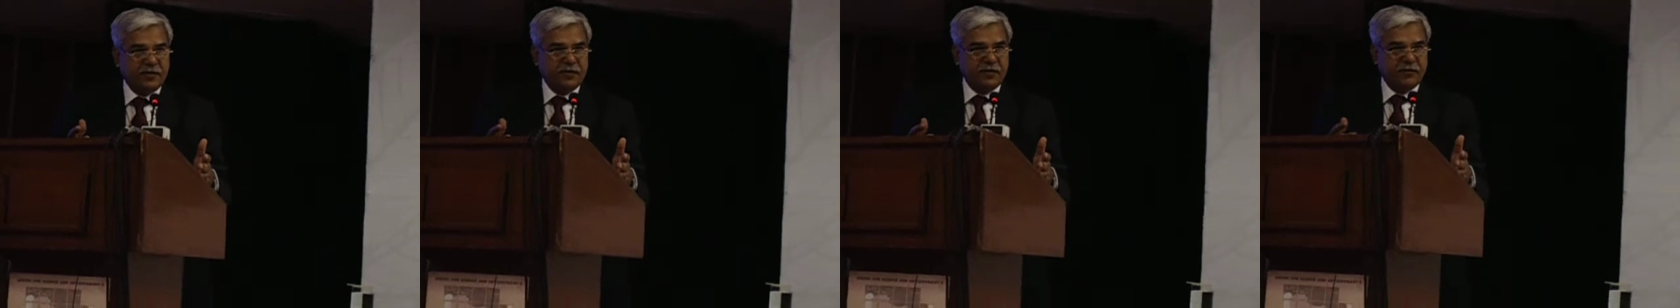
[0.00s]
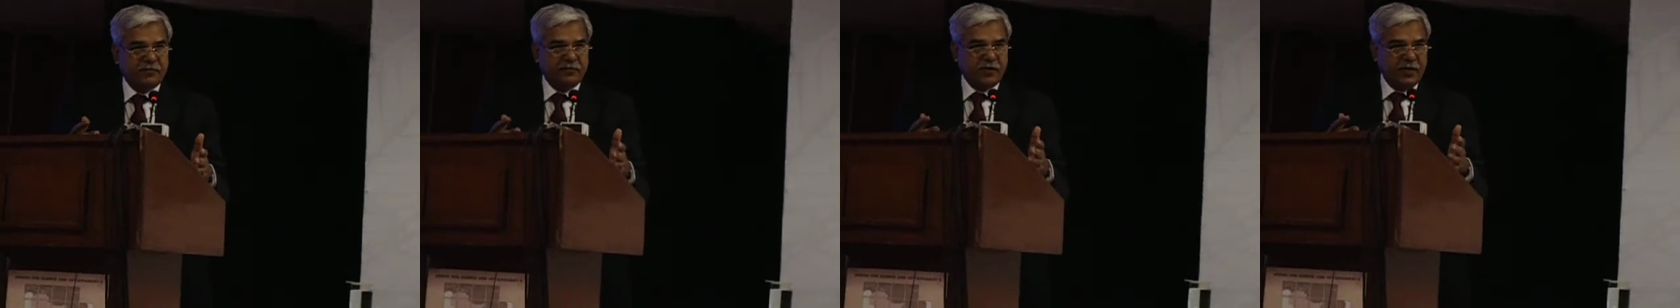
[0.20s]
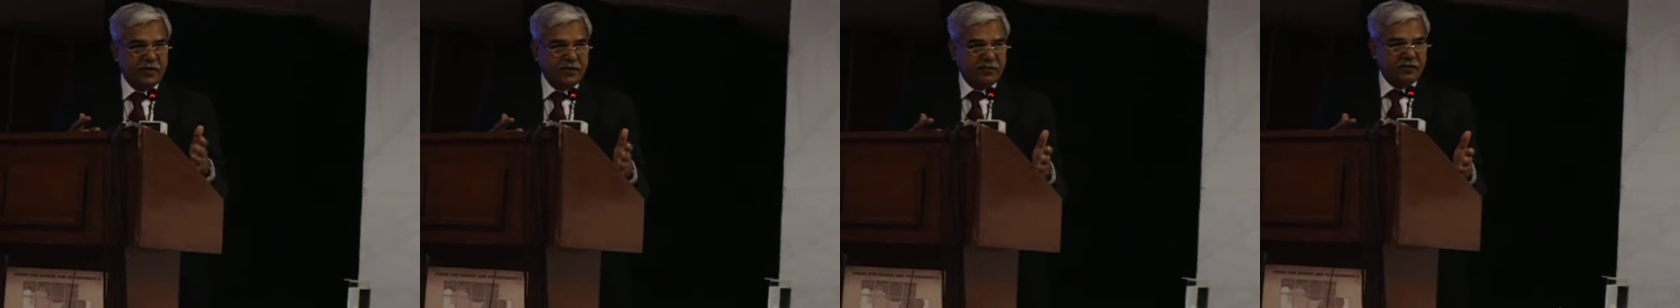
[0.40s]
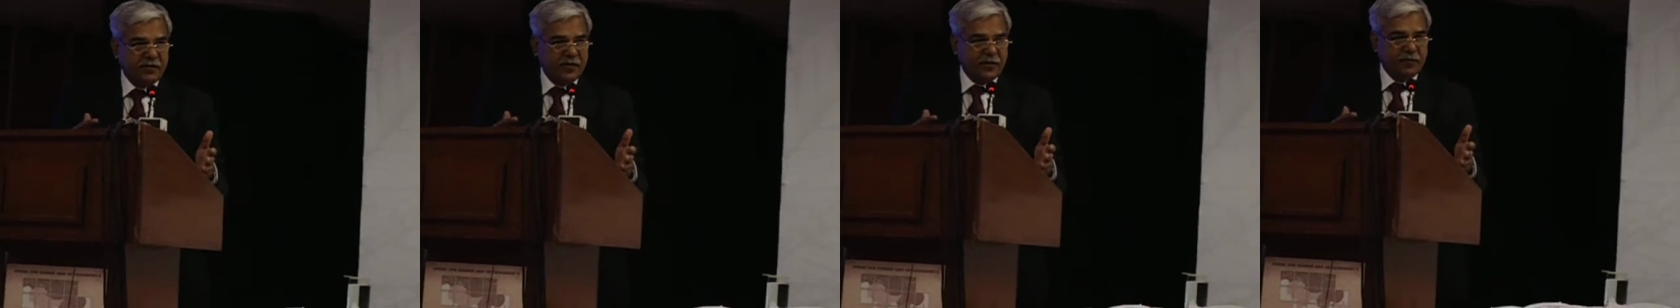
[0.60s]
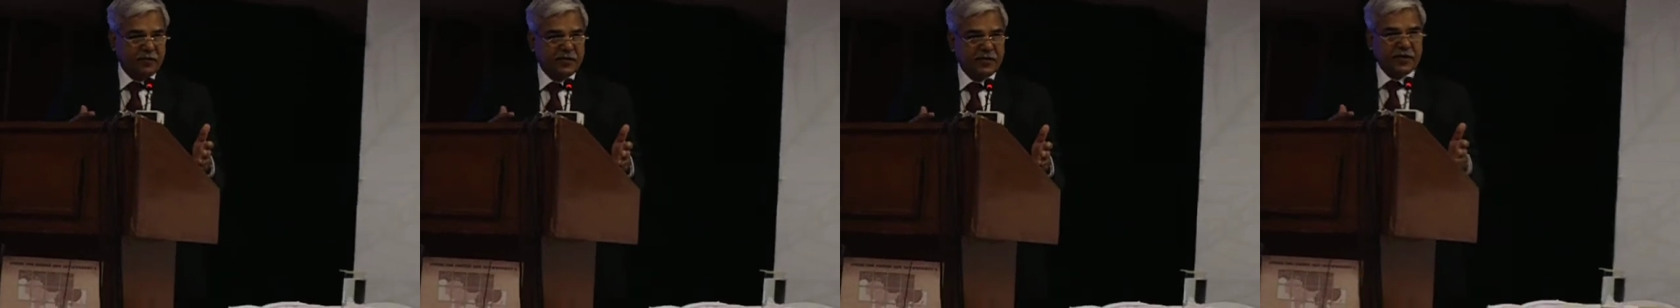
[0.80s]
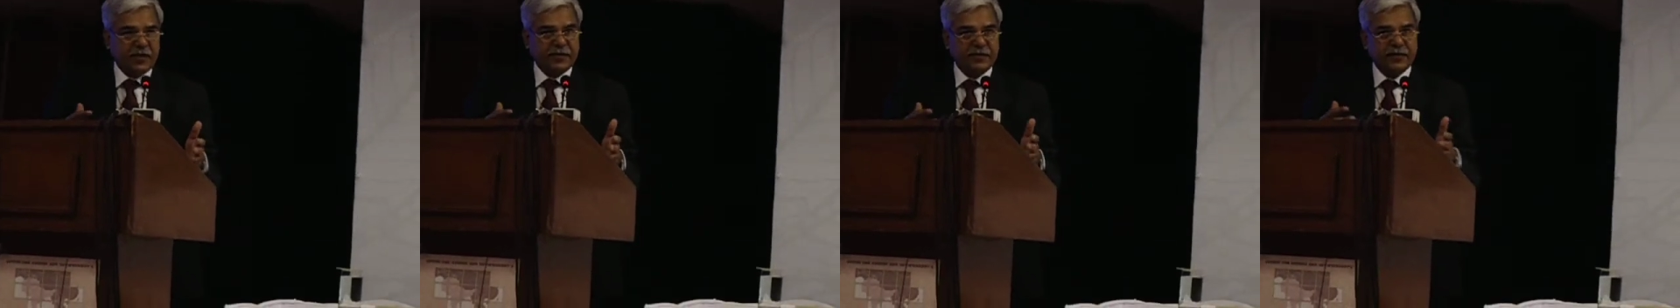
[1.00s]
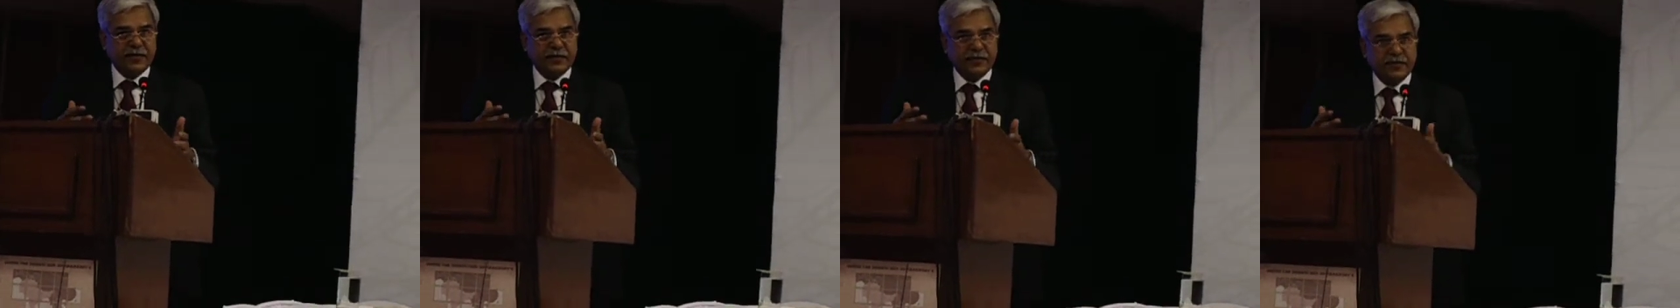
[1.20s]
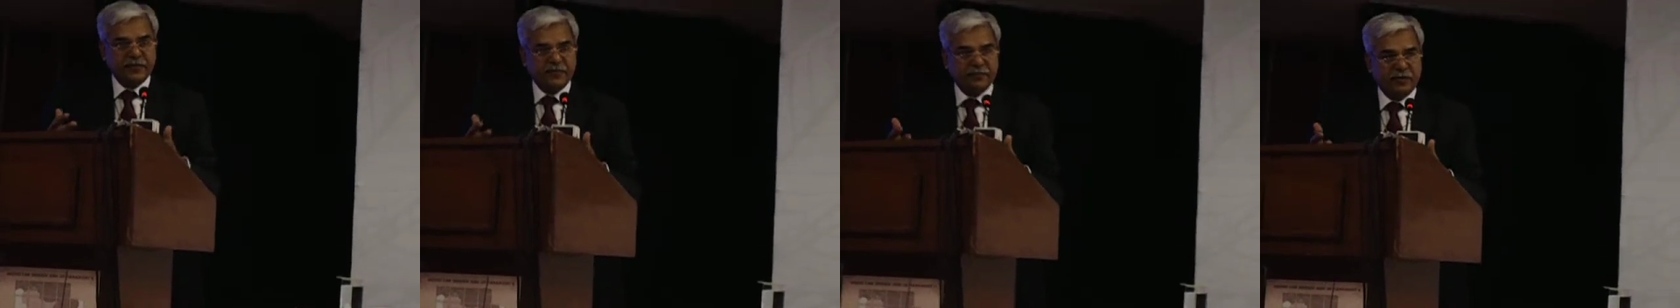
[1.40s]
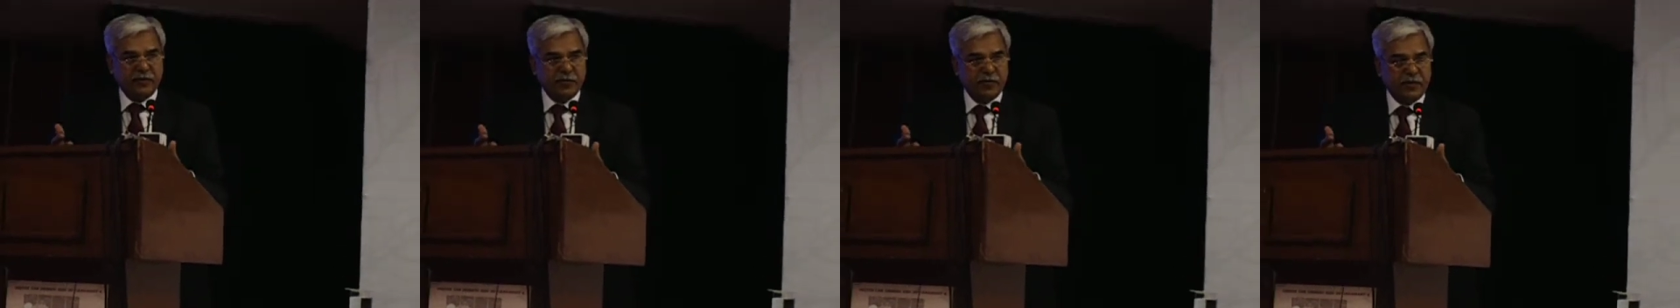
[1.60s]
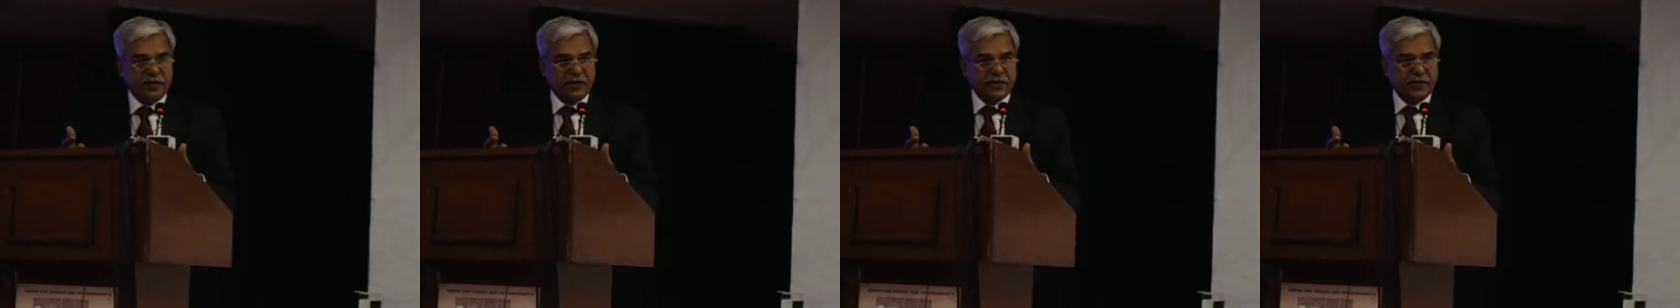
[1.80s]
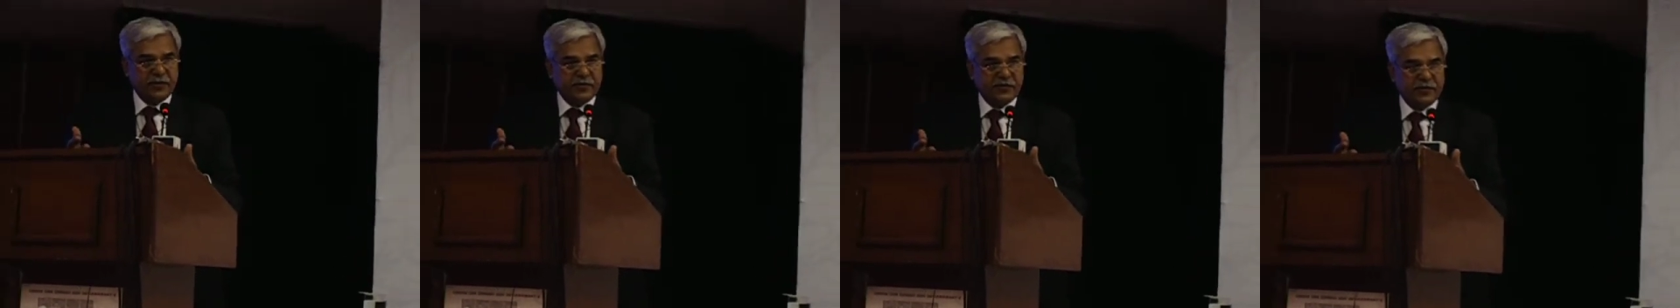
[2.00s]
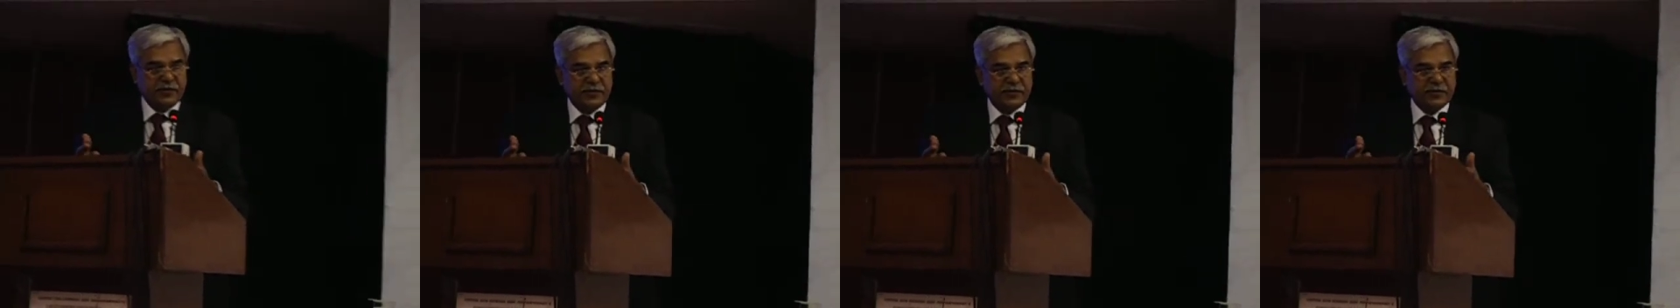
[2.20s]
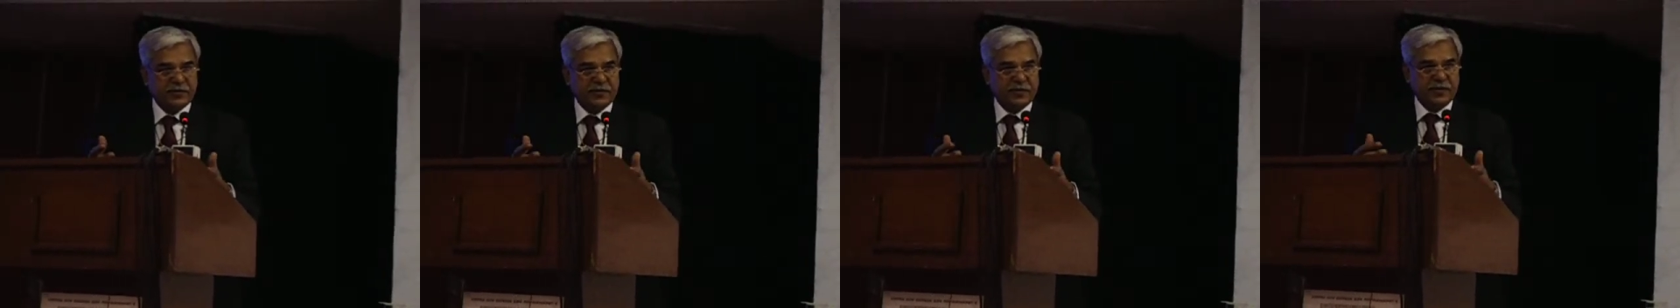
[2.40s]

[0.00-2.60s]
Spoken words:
one developed and the other developing countries.